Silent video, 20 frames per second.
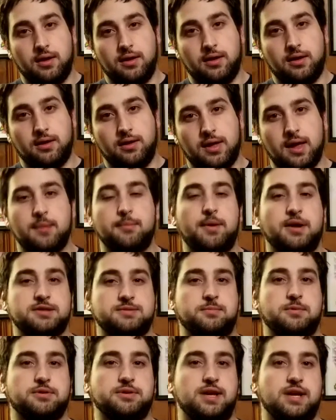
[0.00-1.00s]
get
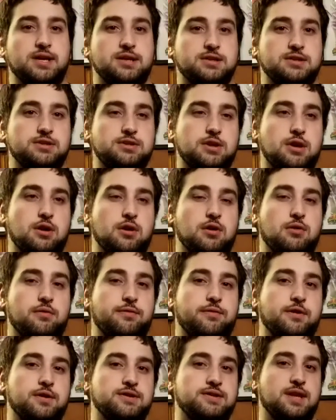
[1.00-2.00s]
multiple days. So,
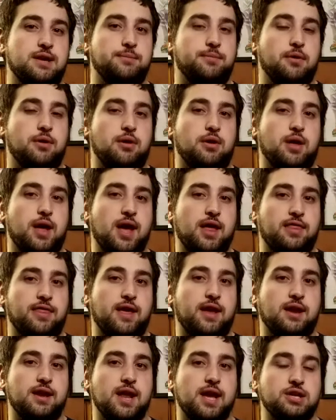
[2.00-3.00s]
for example, I
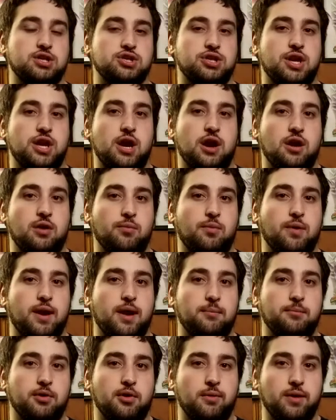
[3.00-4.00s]
think next year what
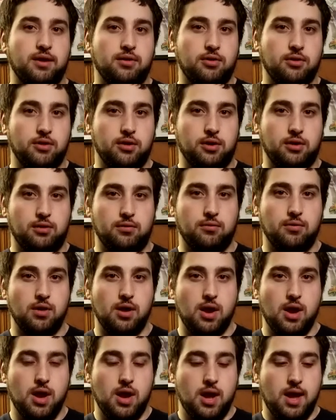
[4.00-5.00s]
I'm going to do
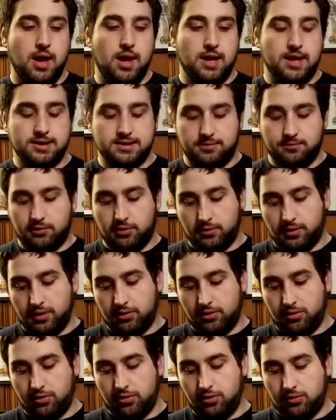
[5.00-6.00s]
is I'm going
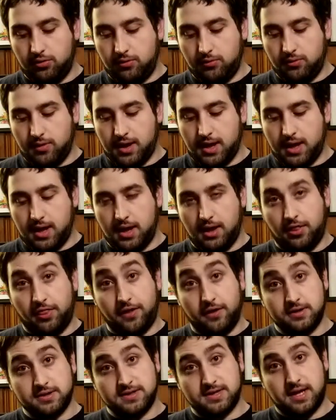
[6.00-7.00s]
to do a
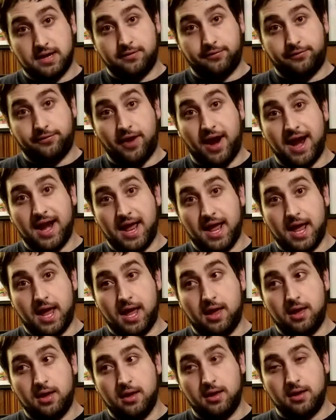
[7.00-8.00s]
Thursday,
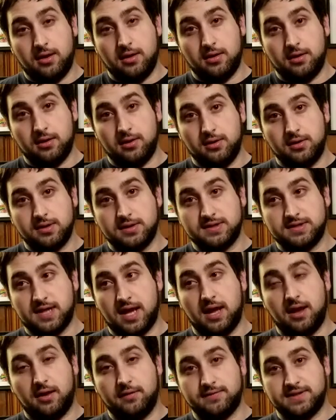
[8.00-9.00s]
Friday
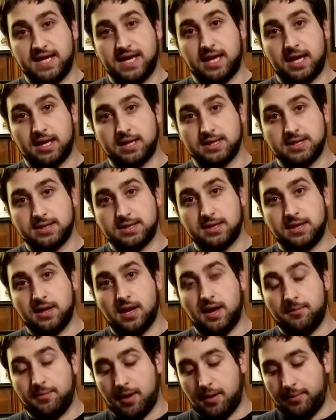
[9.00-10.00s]
set of tickets.
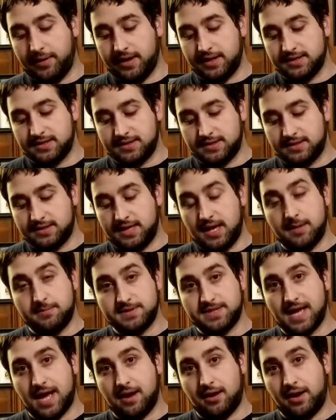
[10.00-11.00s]
I'm probably going to skip
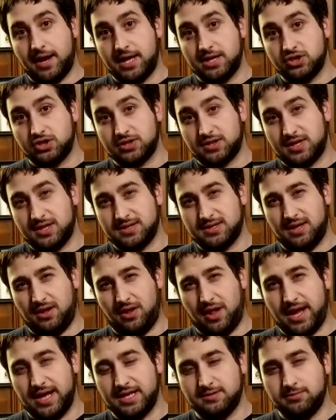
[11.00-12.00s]
Saturday just because the
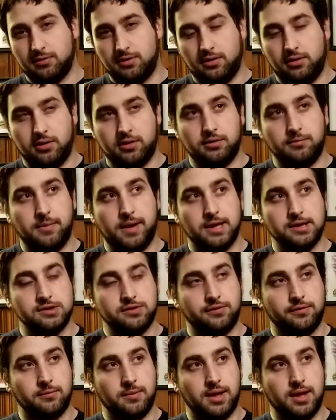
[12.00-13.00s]
lines were a little much
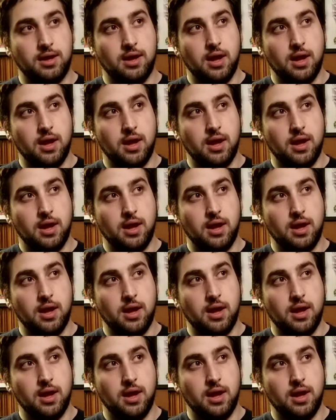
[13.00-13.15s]
for me.